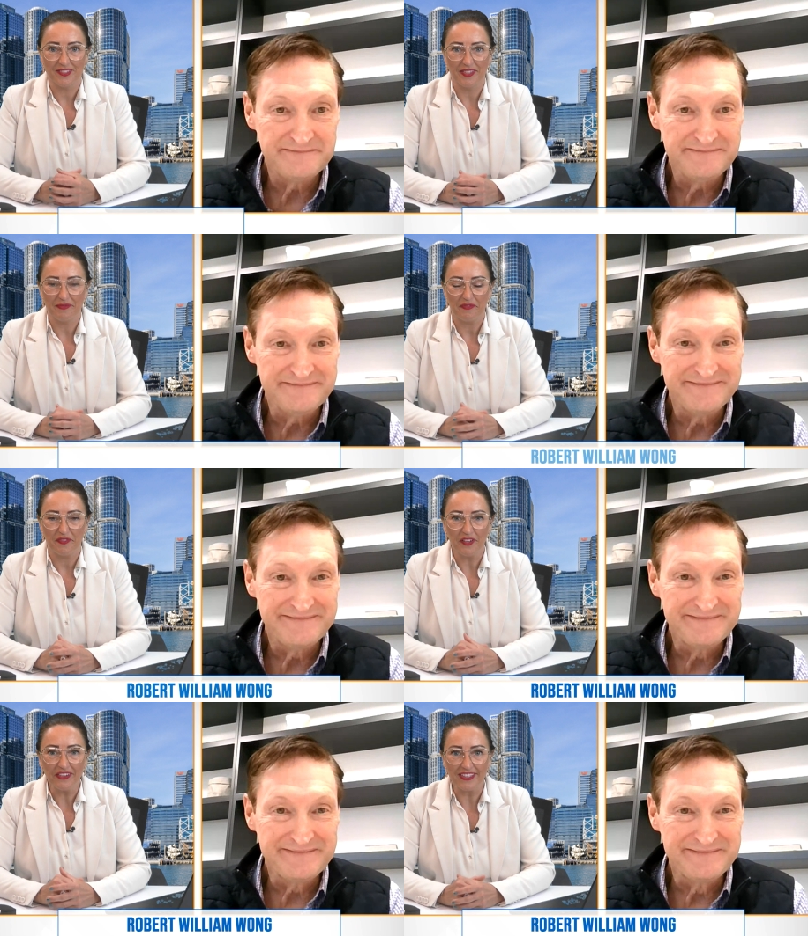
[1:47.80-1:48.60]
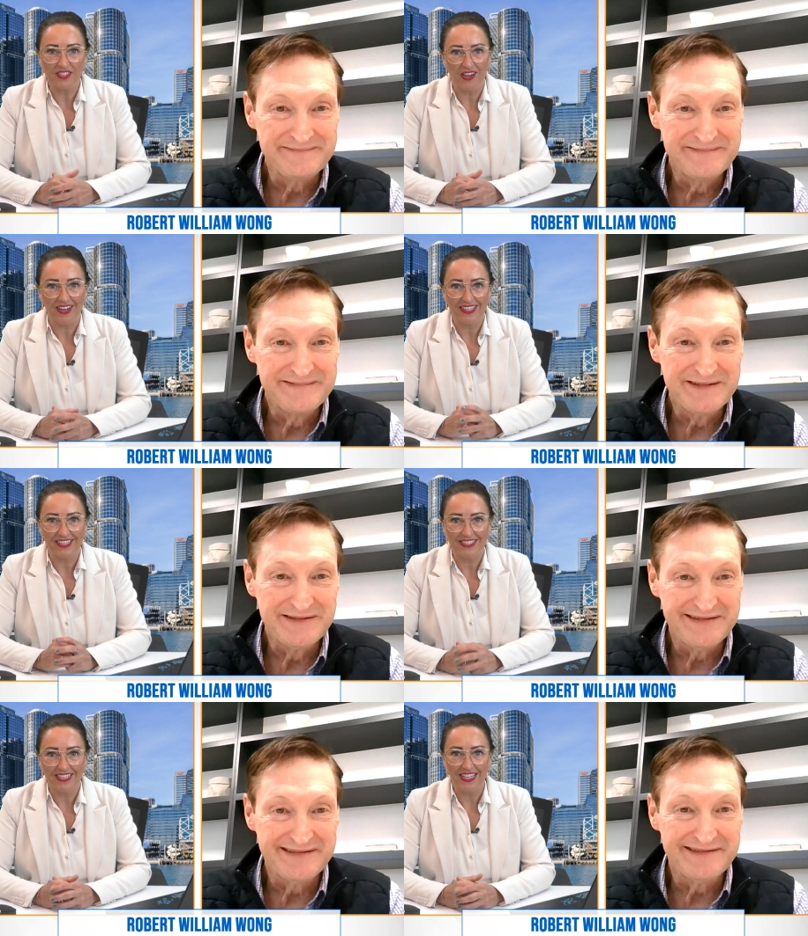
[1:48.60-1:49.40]
Speaker 1: um, very exciting
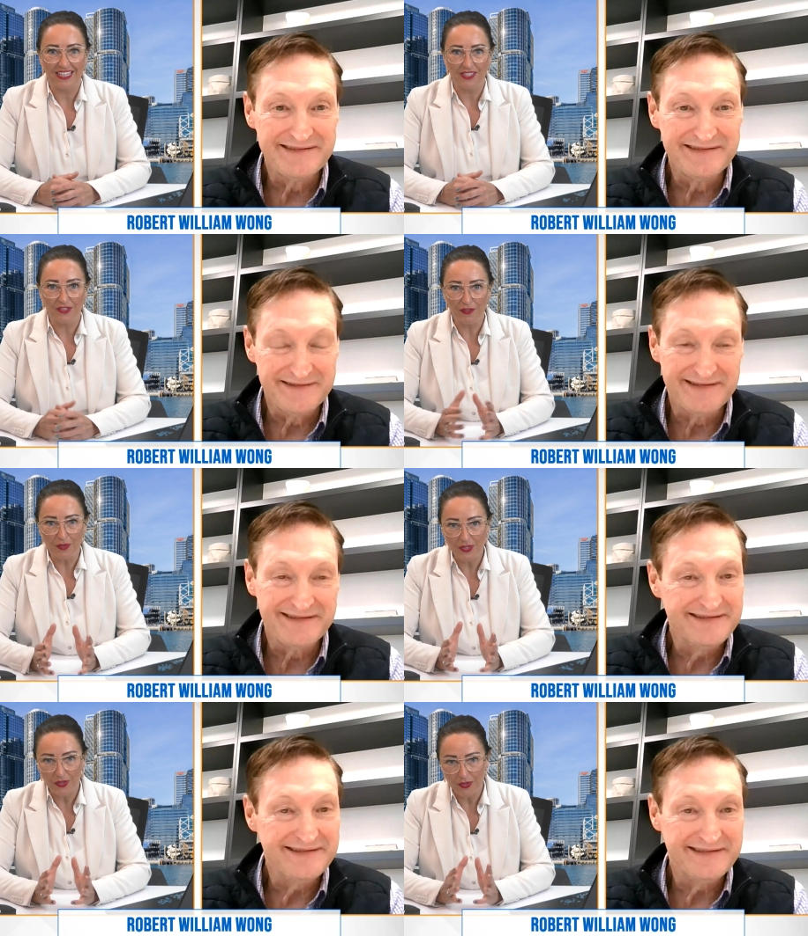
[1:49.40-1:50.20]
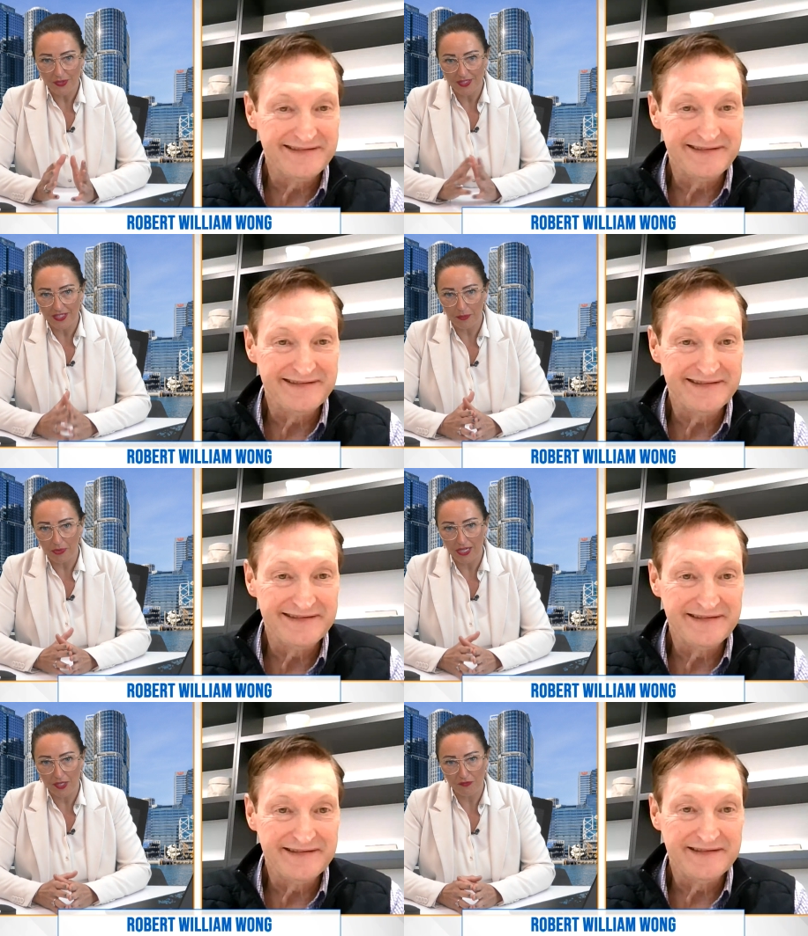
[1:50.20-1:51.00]
indeed. And you've also
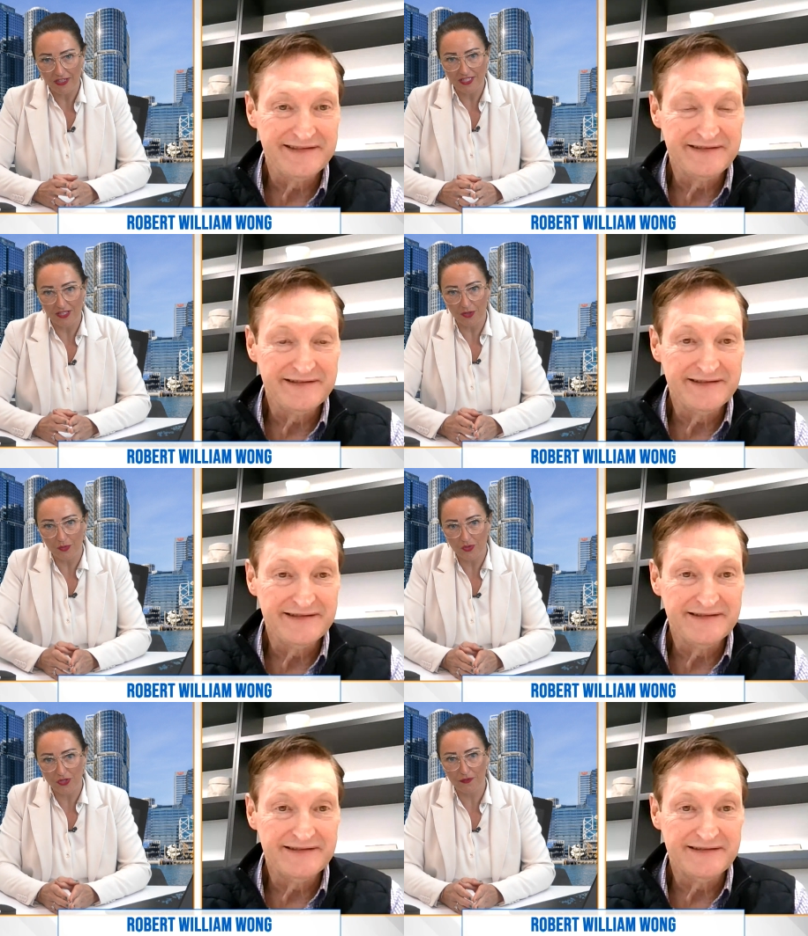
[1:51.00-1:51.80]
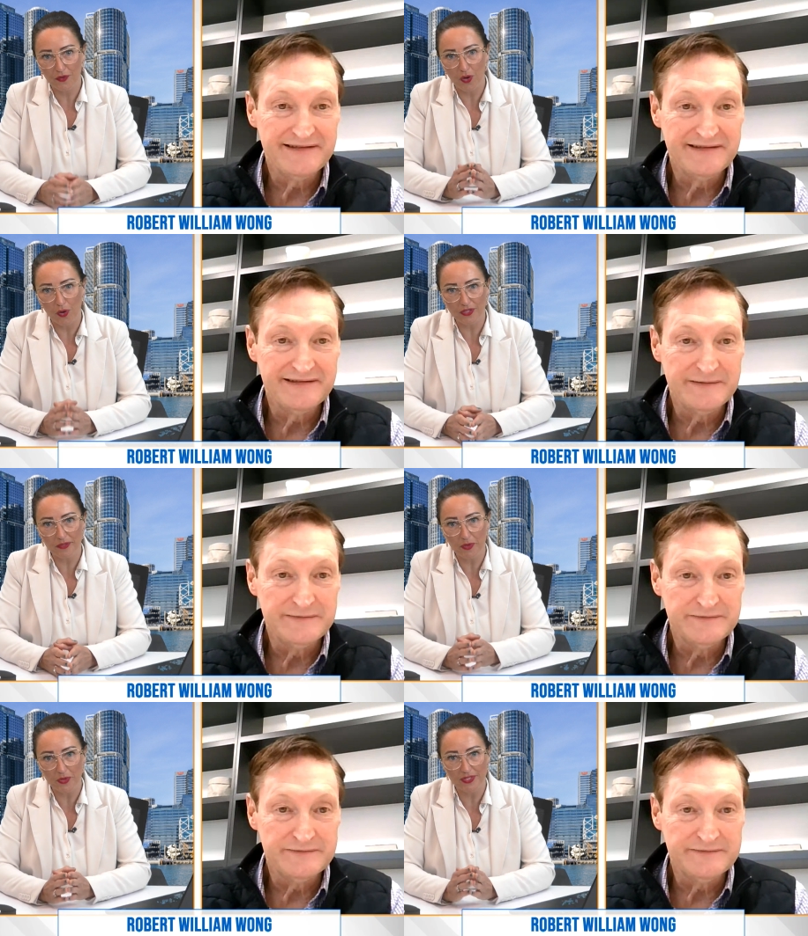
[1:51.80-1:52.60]
celebrated a recent launch of
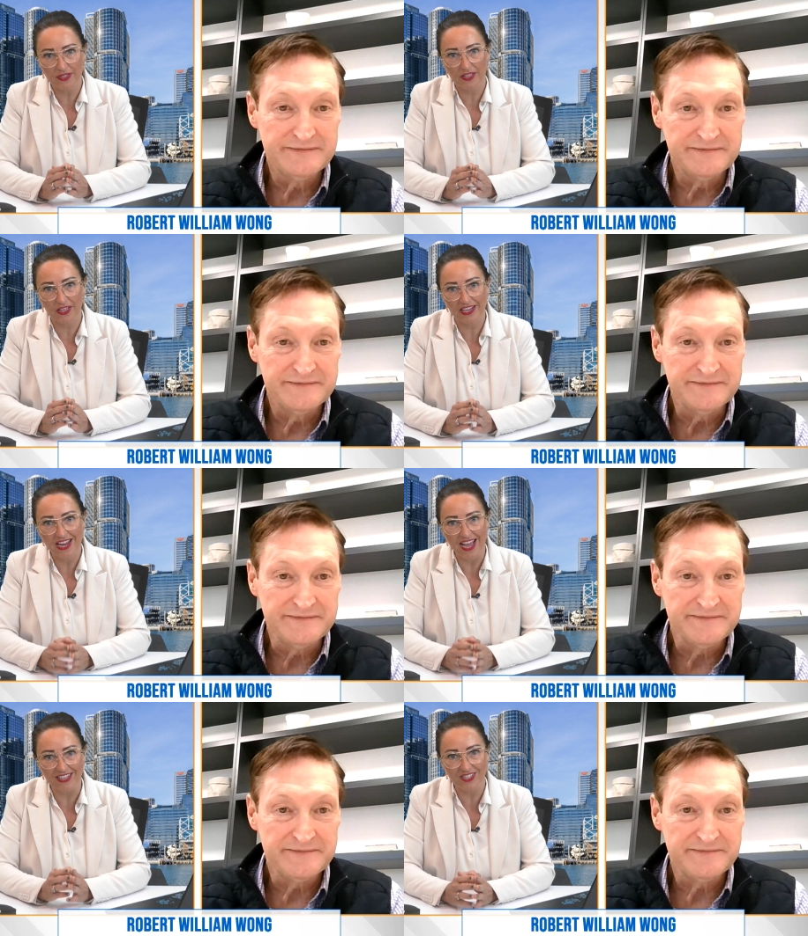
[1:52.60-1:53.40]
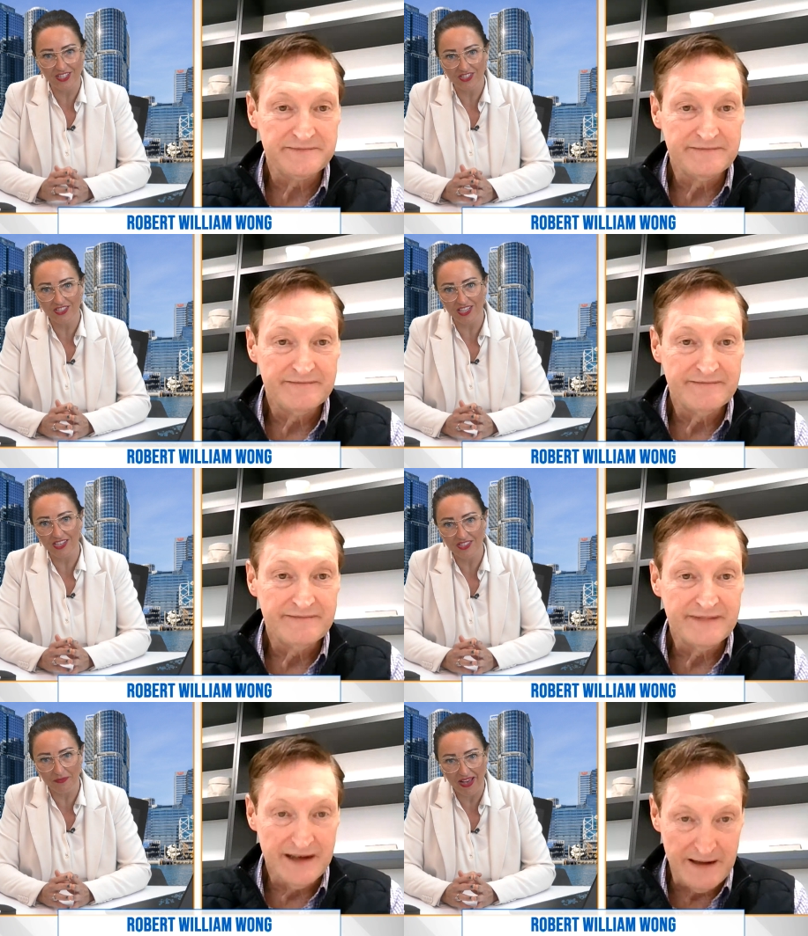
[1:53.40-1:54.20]
Cosmos Connect. Can you tell
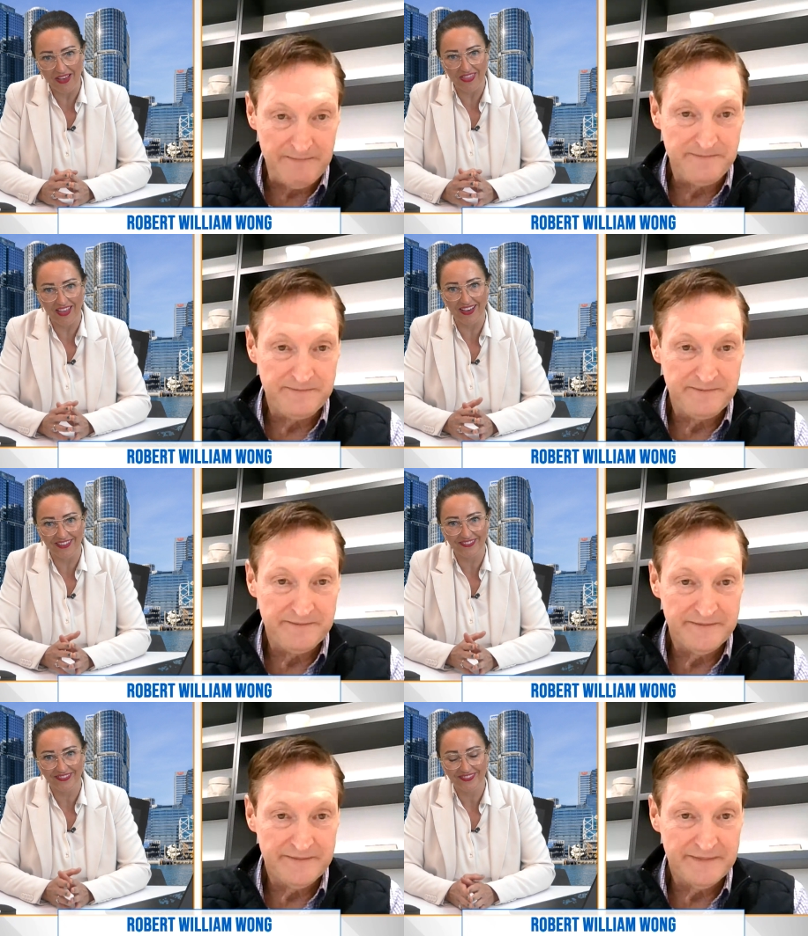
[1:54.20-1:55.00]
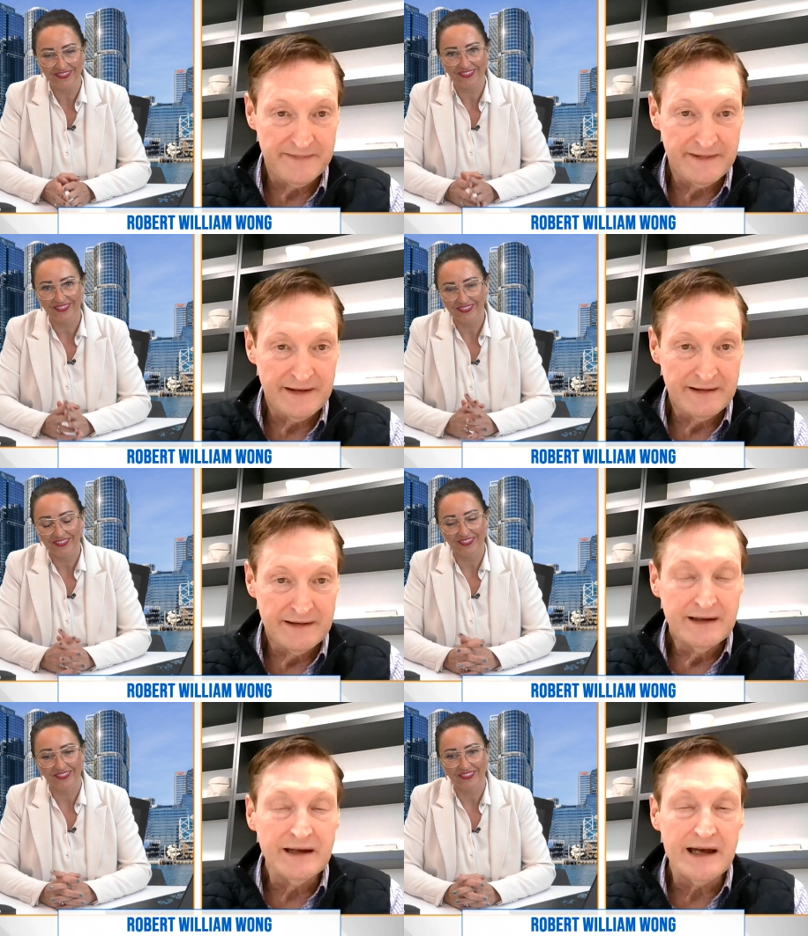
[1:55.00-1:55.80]
us about that?
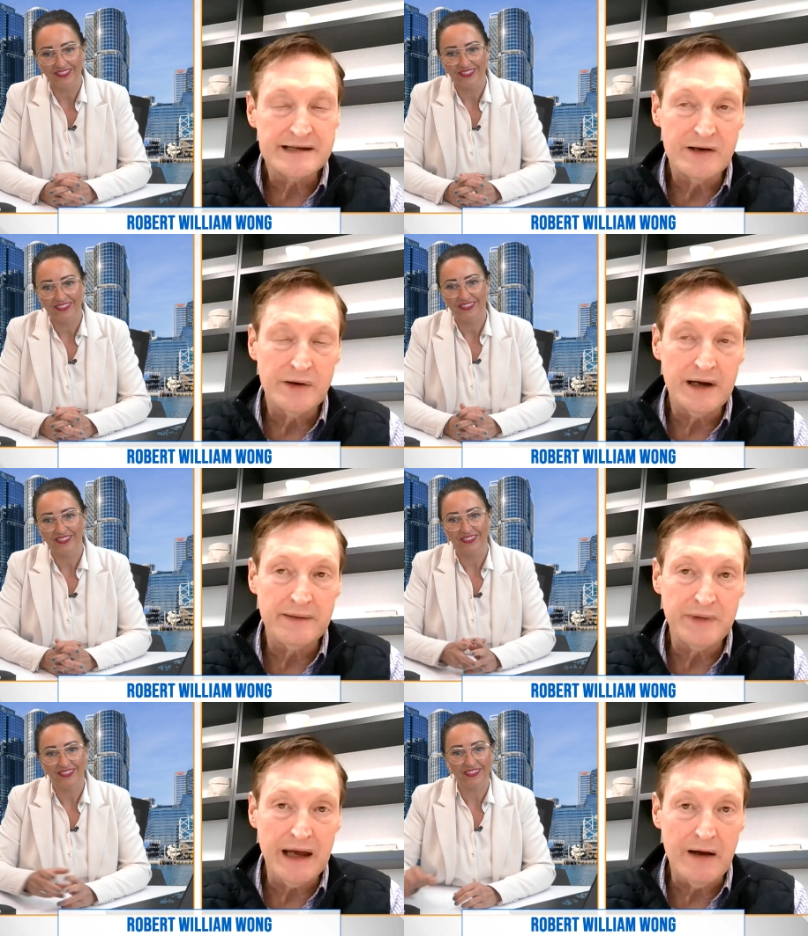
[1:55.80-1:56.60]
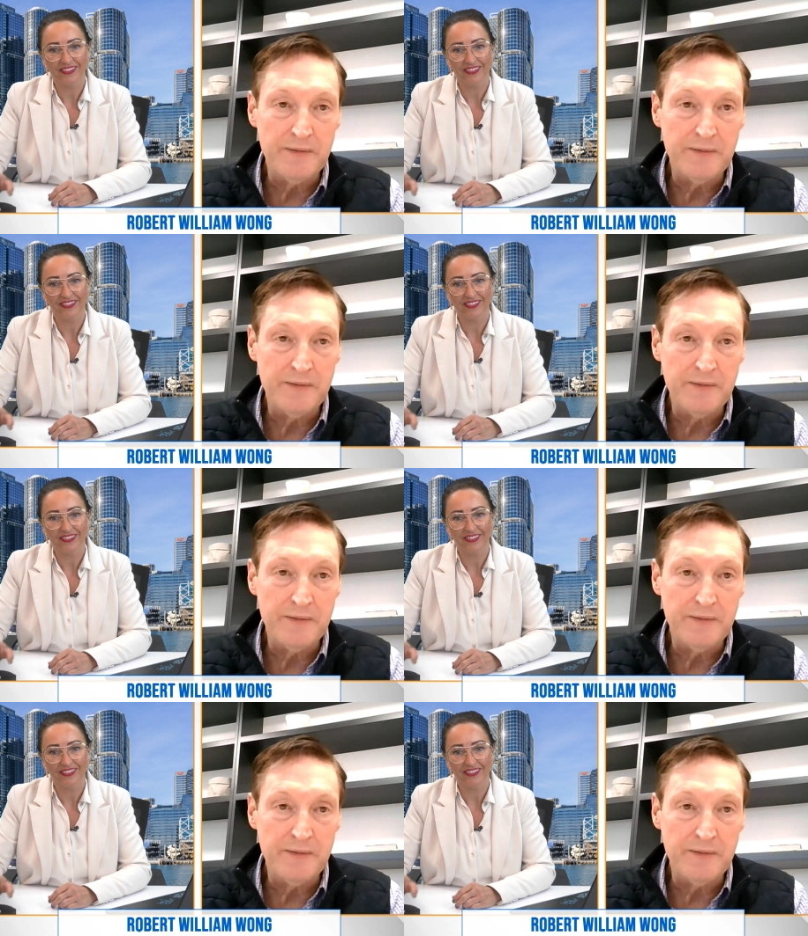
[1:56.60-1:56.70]
Speaker 2: Yeah, so um,